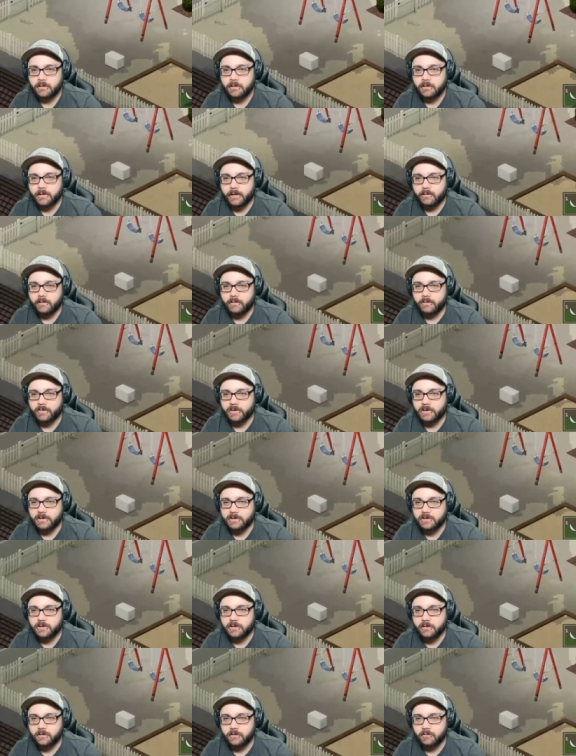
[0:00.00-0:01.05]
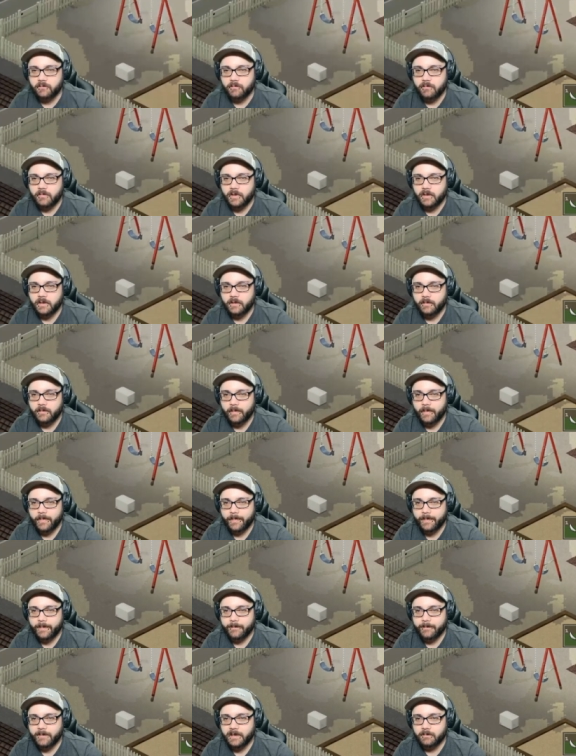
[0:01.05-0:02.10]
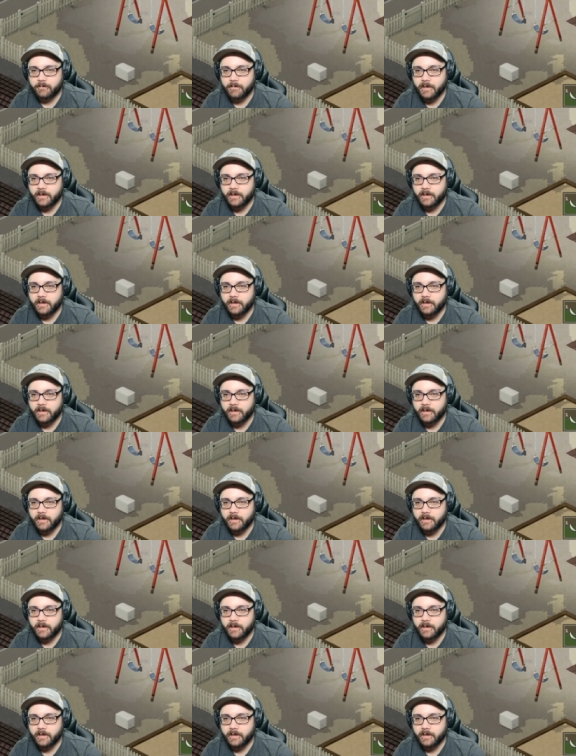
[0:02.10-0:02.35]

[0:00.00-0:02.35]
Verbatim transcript: That would be dope. Make my